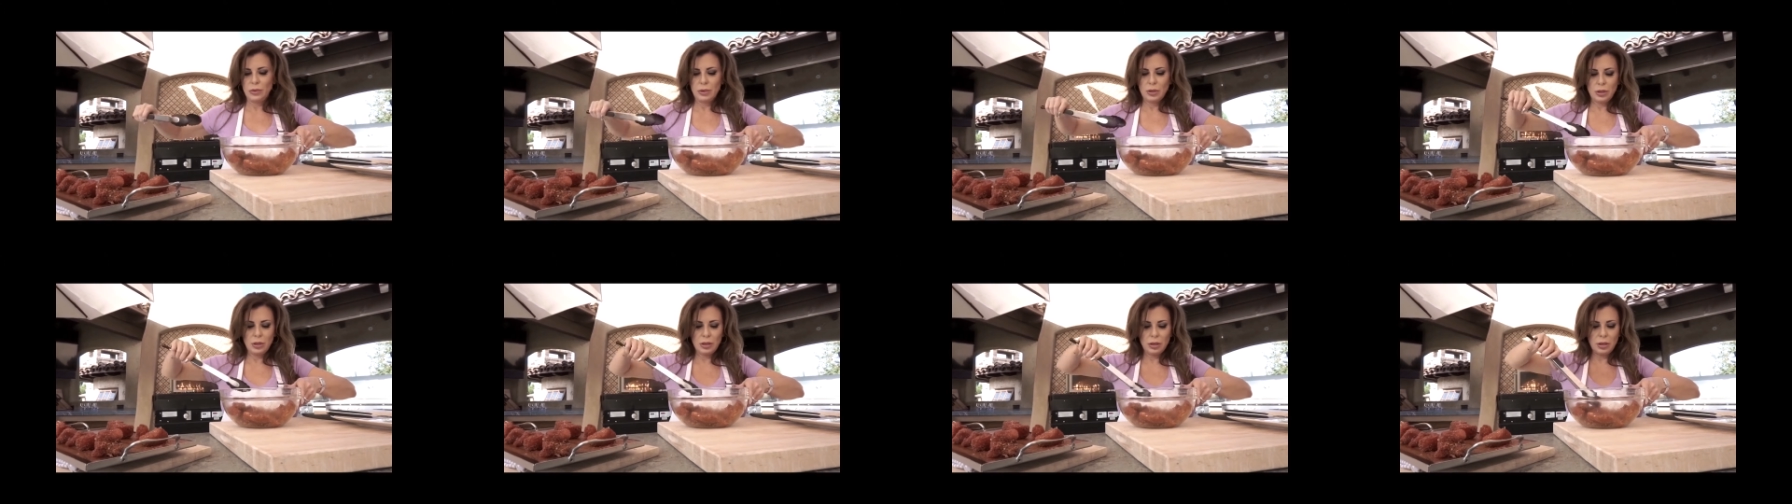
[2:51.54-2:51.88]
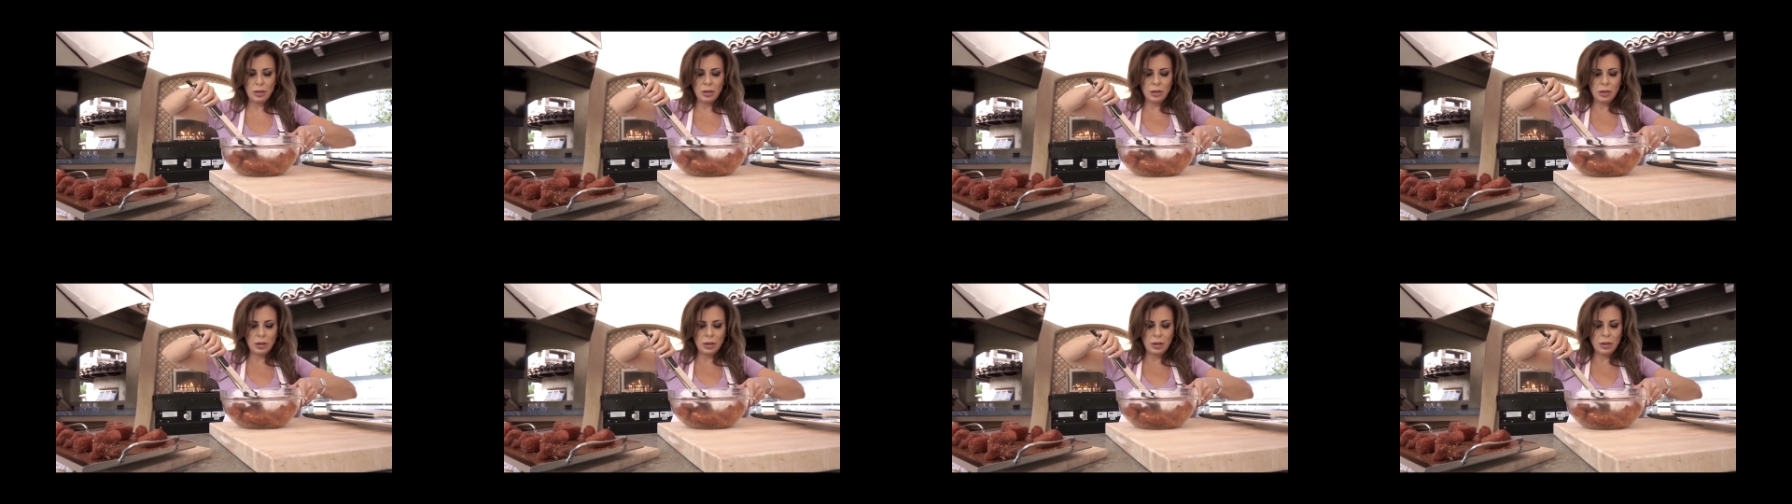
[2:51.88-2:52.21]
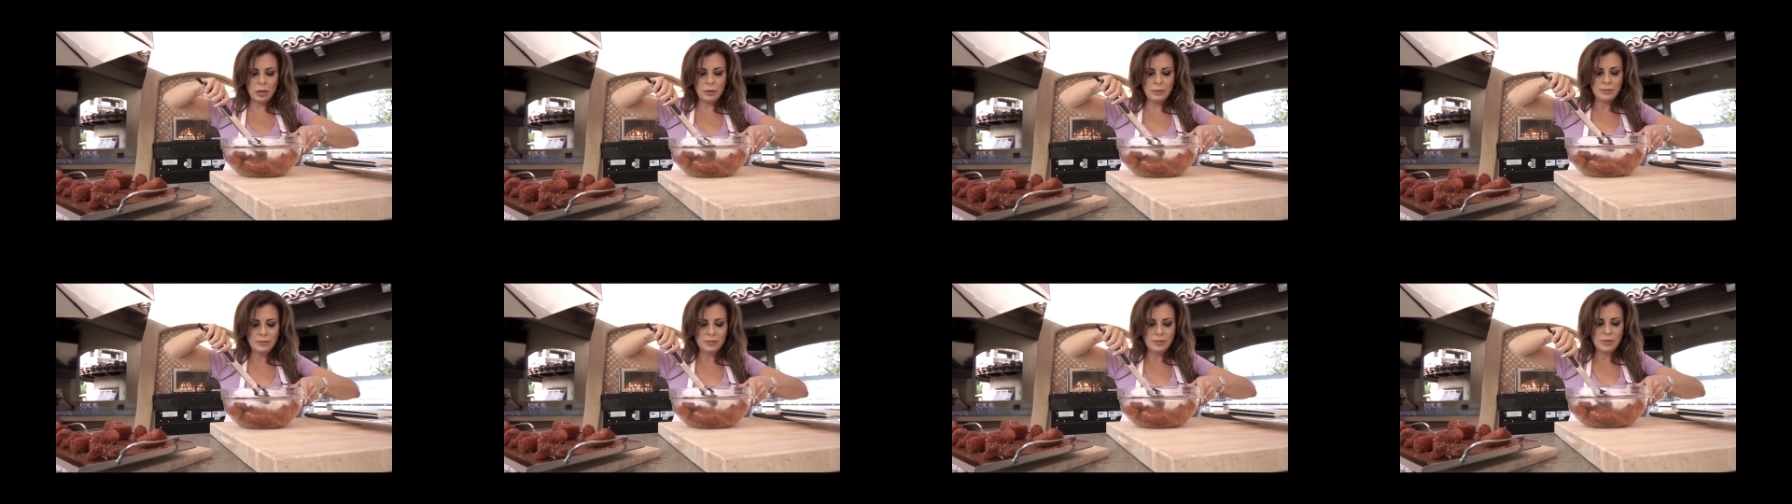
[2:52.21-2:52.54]

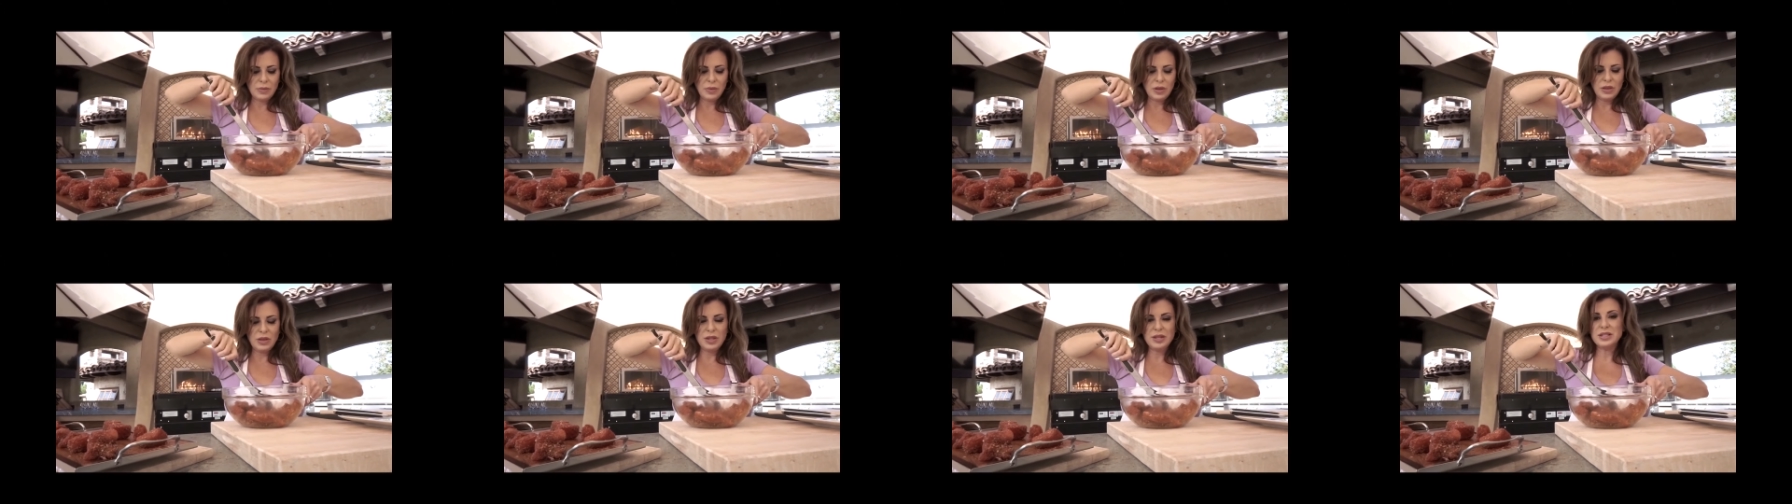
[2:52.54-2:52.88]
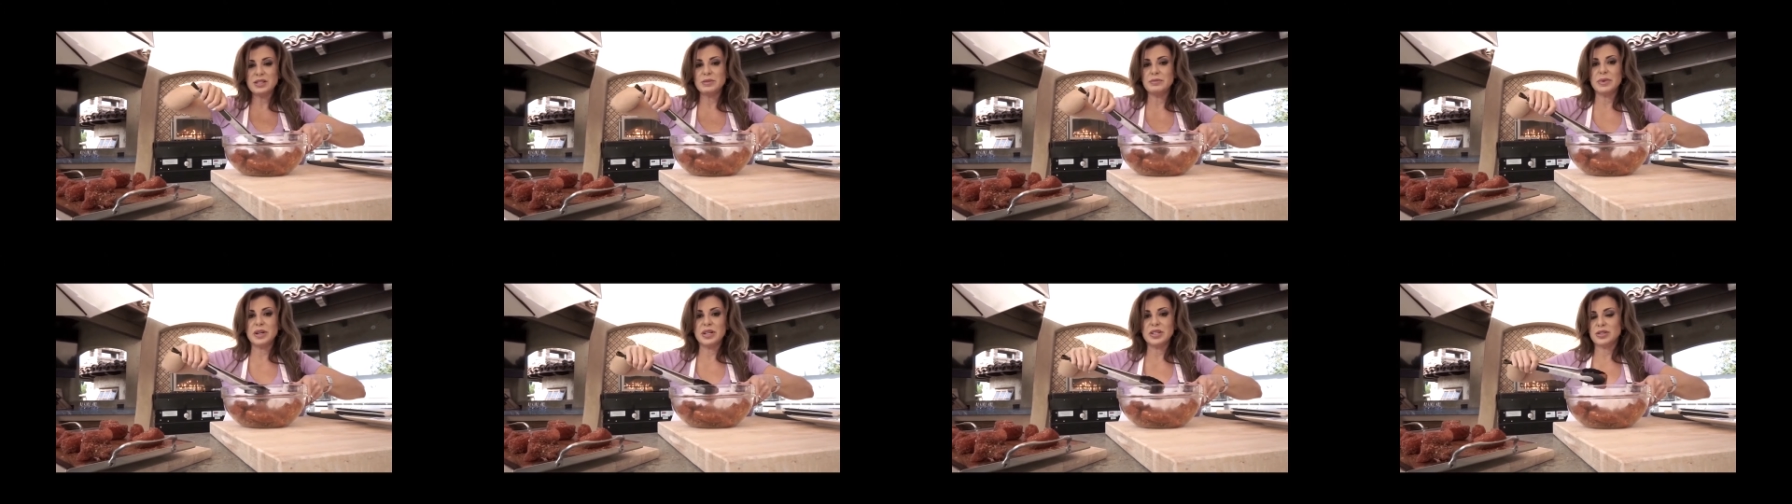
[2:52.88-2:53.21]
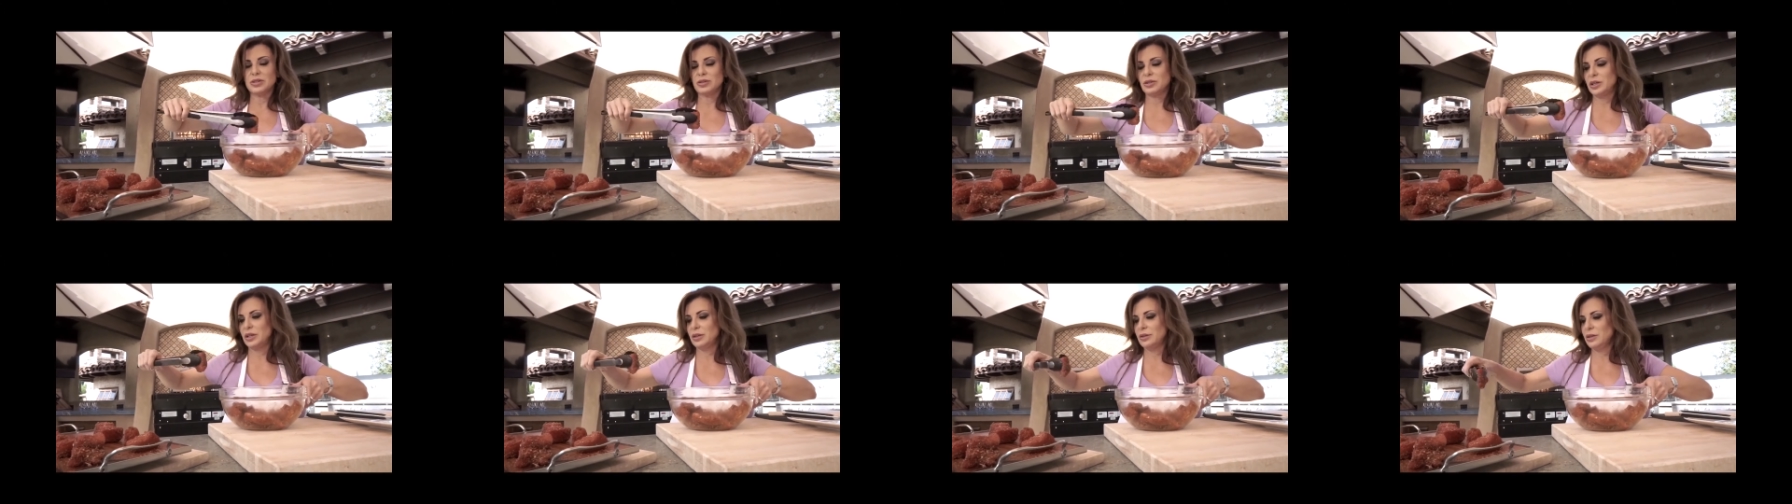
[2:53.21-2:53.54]
Okay. This is a
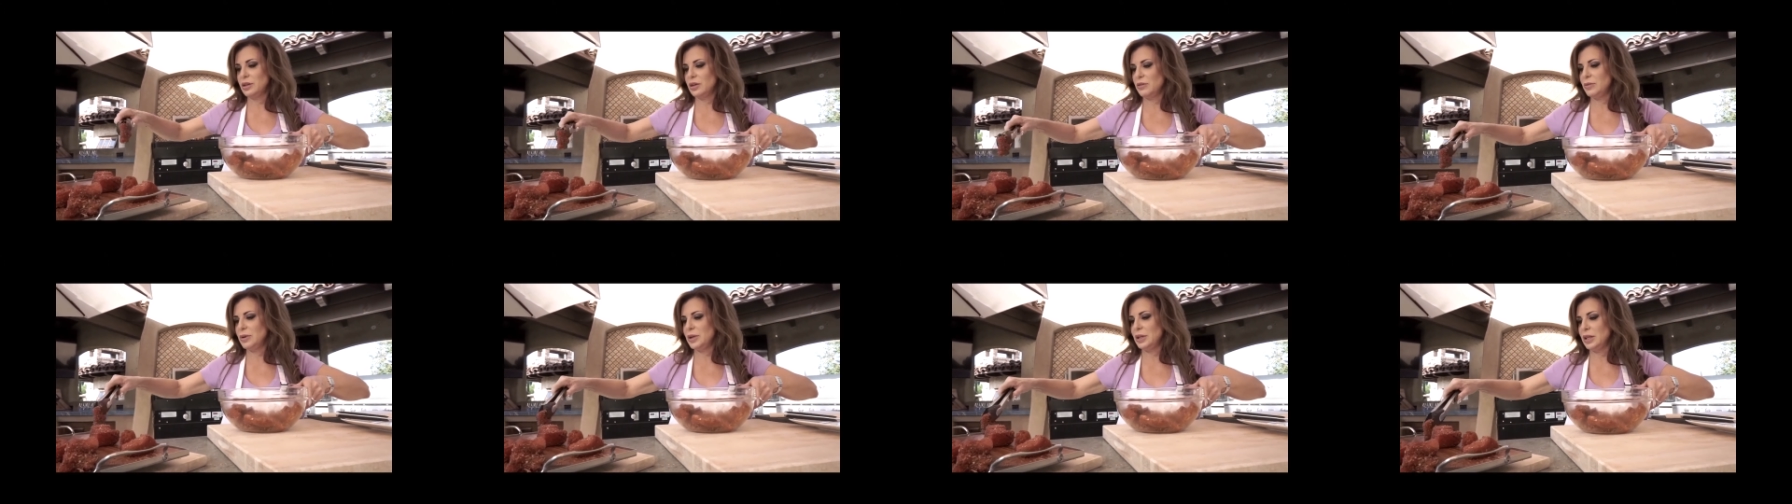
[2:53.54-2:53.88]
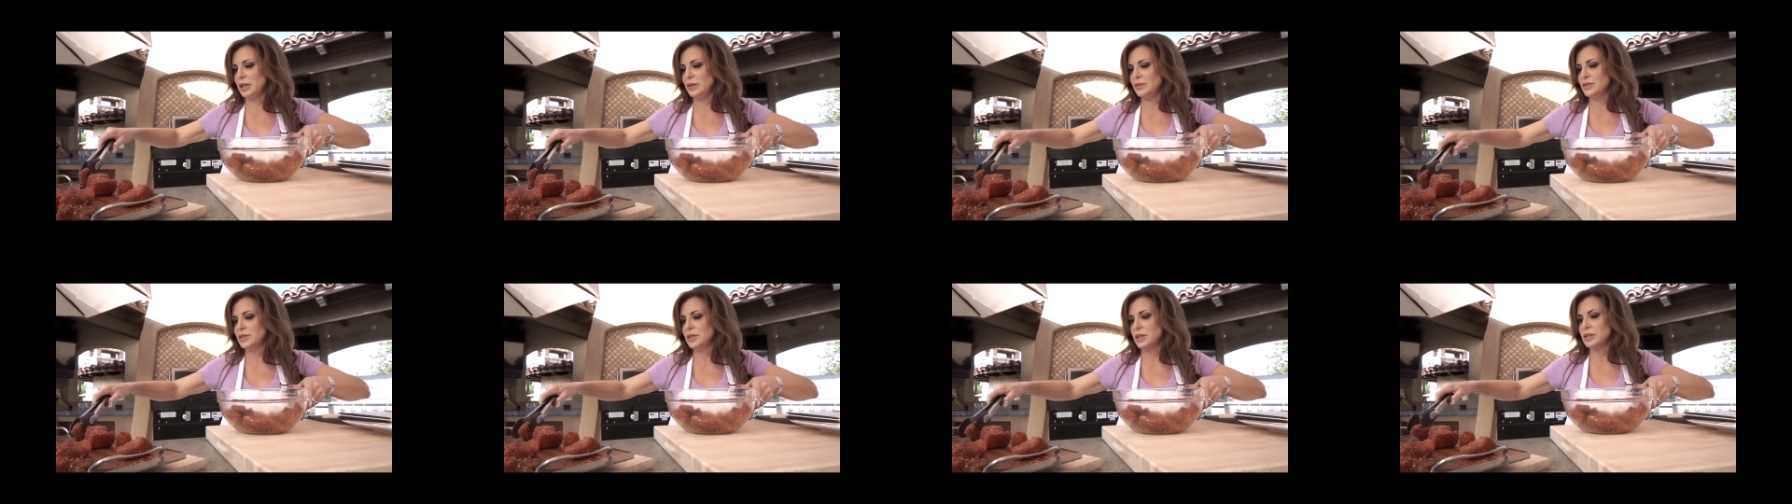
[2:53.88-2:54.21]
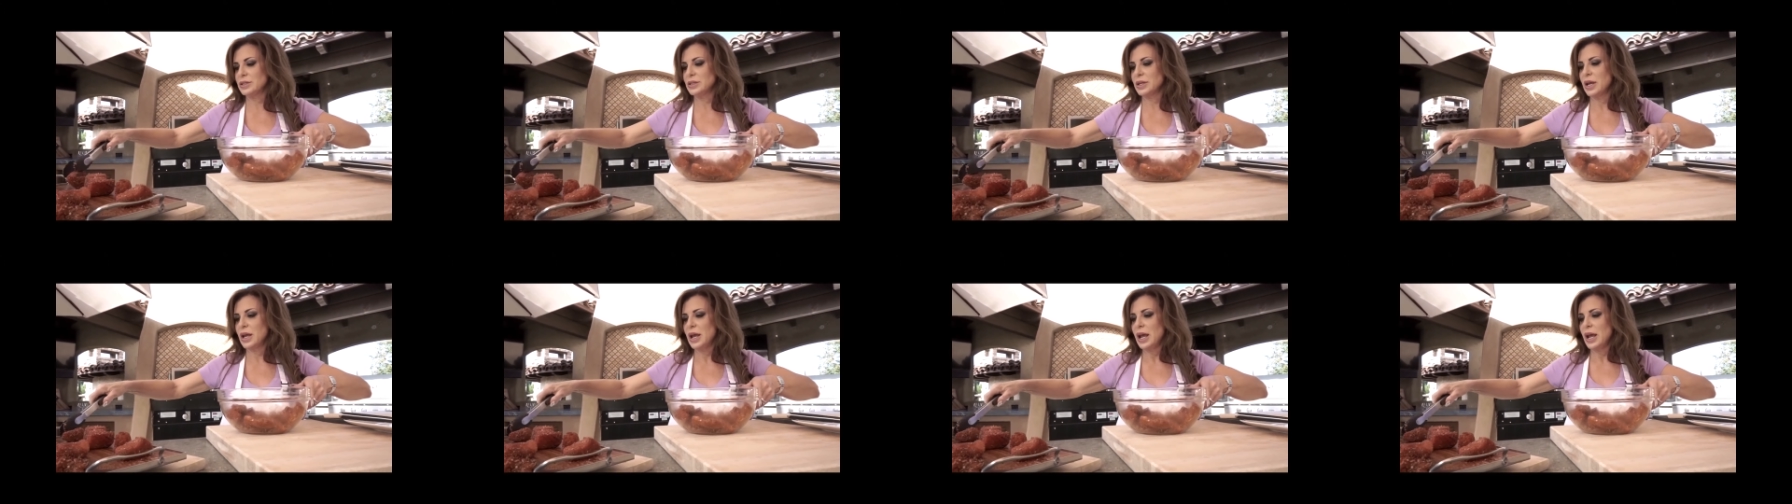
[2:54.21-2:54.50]
major hit. Everybody loves this.